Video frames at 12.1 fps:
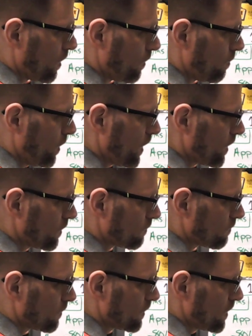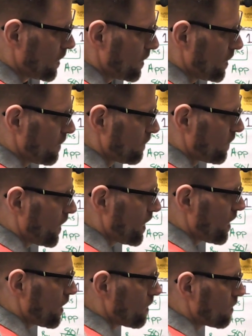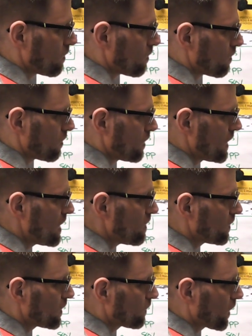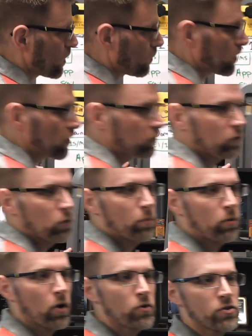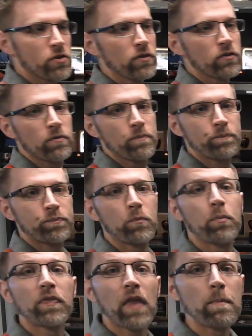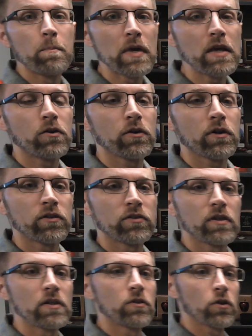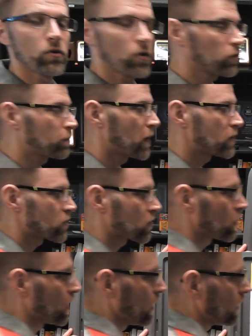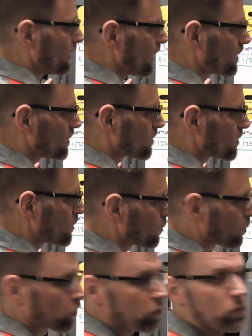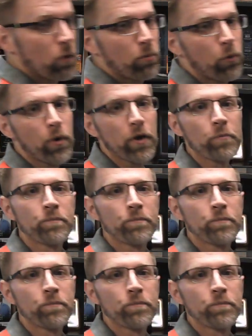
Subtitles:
but even if they don't get to approaches, but they meet or exceed their growth measure, they can still earn you a point.